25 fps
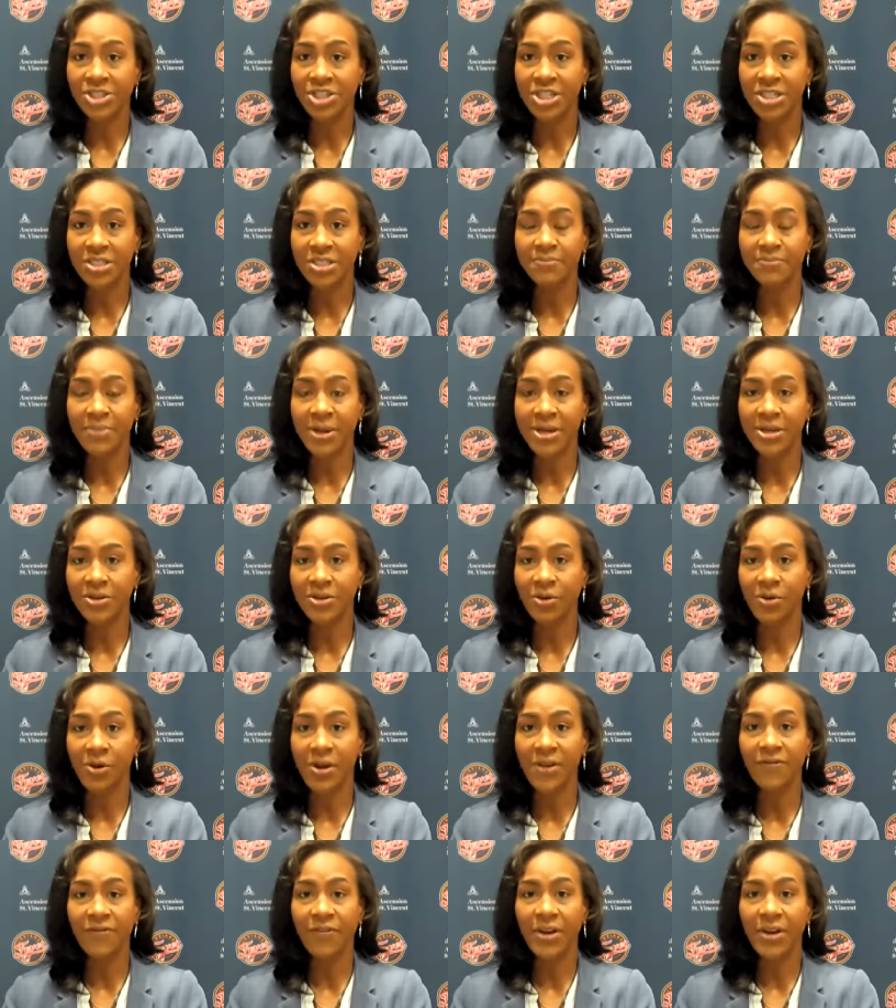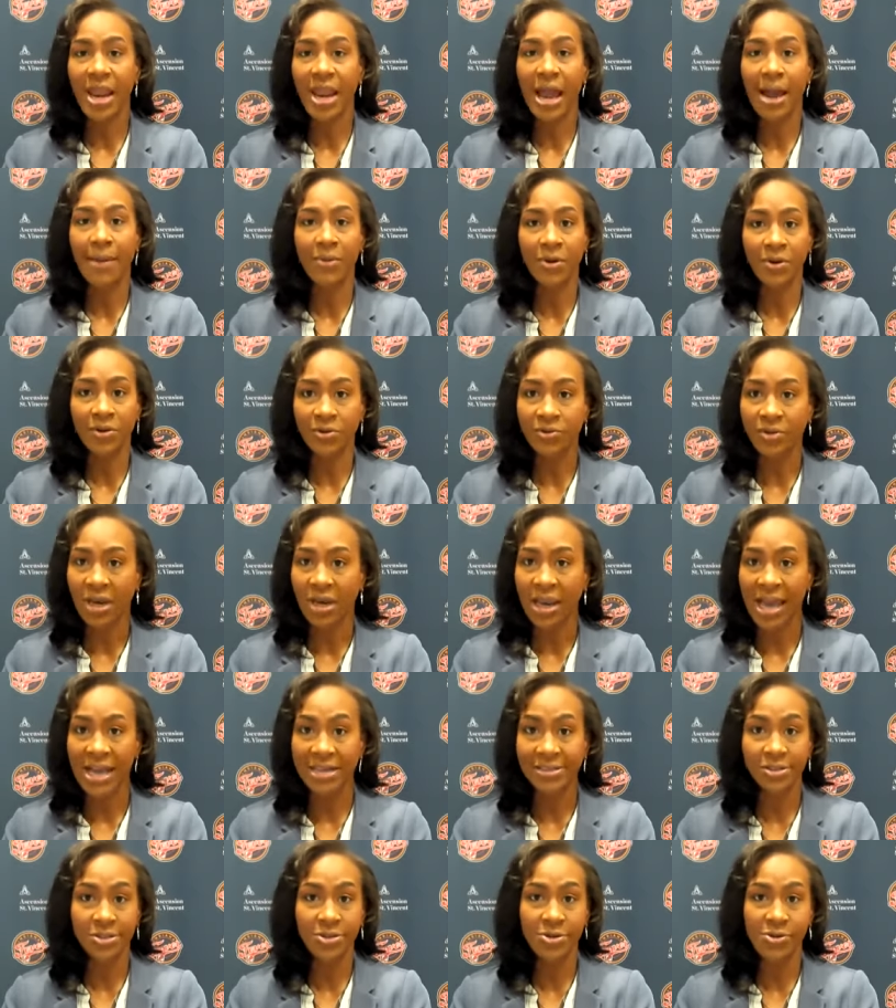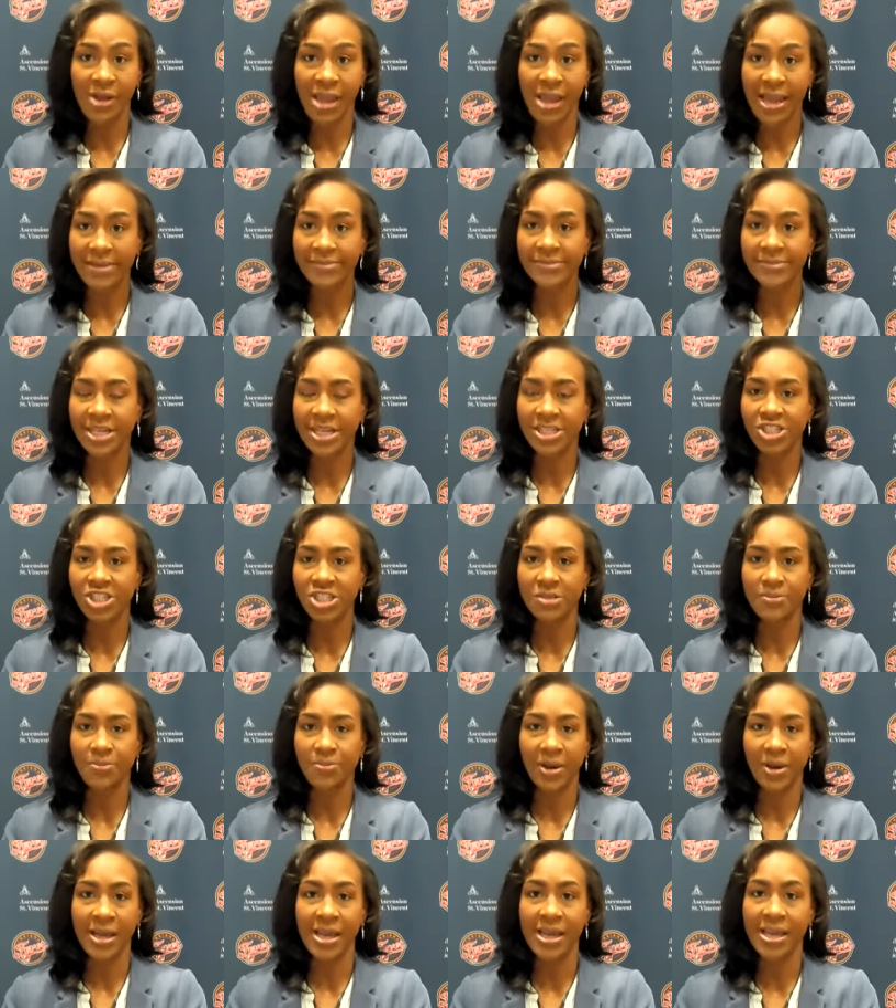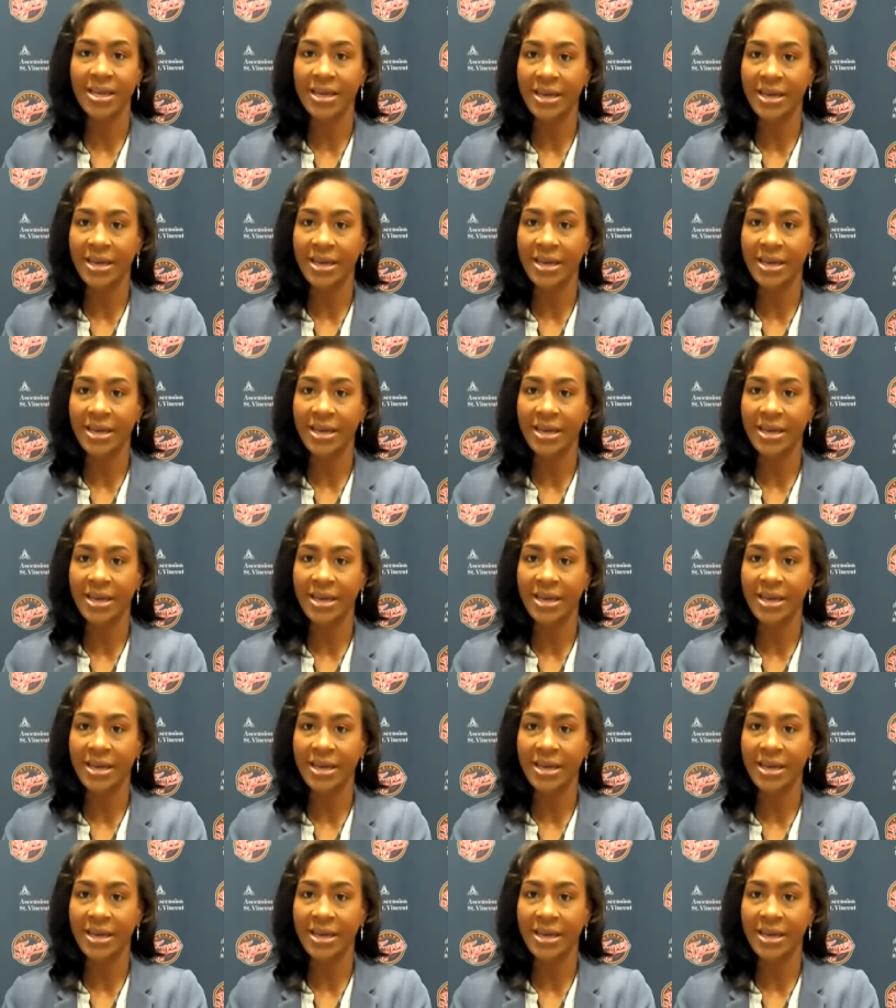she's been doing phenomenal the last two games that she's played.